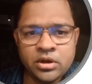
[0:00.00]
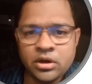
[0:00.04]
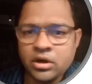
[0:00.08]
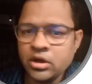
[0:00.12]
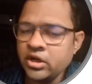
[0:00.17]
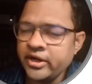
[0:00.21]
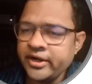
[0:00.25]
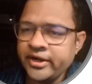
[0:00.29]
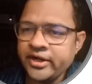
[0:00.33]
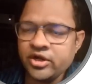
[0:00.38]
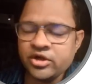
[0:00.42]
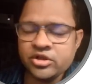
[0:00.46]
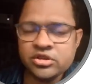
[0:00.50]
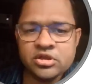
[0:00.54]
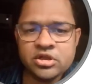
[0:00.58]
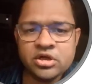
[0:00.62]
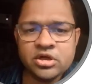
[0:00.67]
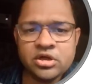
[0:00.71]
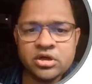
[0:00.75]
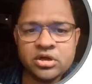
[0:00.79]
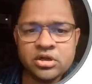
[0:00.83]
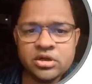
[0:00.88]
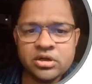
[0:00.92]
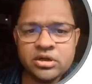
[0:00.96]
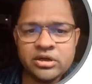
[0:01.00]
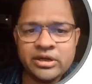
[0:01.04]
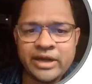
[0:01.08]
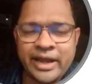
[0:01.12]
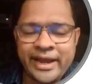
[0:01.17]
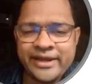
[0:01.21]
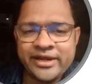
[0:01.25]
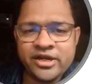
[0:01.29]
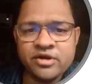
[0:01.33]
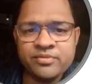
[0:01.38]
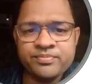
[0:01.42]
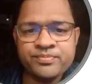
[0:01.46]
Already on the
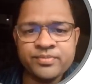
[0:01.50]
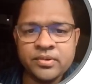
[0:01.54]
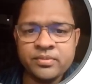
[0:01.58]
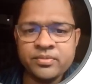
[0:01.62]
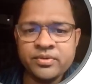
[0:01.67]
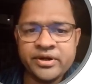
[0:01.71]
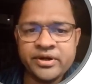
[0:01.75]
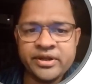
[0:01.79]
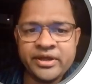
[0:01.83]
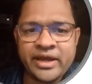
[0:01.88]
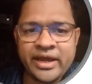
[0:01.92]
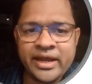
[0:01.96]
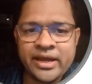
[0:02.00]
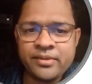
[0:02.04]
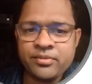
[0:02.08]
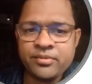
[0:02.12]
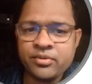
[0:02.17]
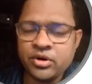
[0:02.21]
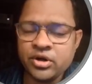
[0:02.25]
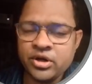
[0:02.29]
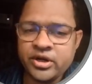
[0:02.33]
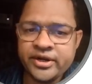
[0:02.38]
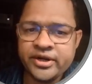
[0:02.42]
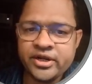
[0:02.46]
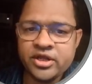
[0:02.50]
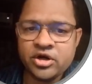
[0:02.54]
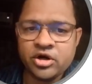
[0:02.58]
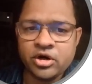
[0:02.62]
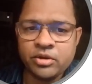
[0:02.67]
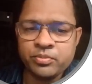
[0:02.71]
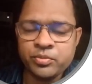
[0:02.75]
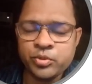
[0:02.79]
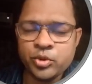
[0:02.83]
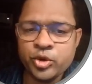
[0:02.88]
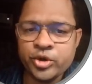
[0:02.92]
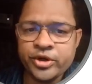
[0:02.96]
line of poverty, I have already
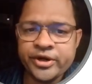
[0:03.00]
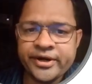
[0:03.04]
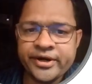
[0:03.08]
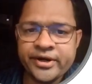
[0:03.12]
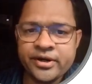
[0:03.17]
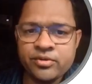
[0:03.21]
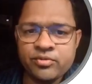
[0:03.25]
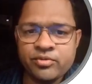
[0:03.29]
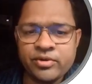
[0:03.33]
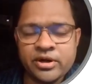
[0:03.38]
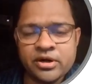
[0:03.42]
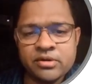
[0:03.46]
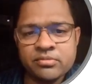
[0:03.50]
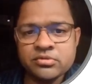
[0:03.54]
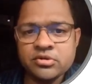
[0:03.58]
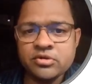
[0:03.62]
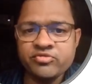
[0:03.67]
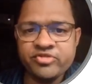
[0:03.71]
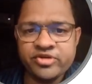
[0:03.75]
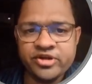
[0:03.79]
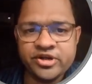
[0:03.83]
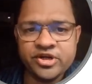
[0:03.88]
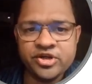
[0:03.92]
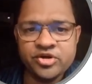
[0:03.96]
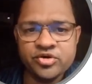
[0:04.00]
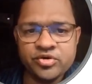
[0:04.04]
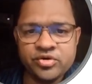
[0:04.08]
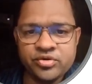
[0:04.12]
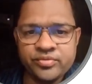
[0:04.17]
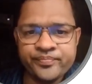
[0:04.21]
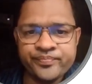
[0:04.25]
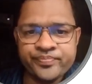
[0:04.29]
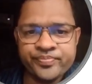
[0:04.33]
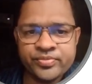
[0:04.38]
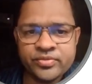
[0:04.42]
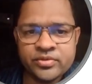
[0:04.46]
uploaded one of the video,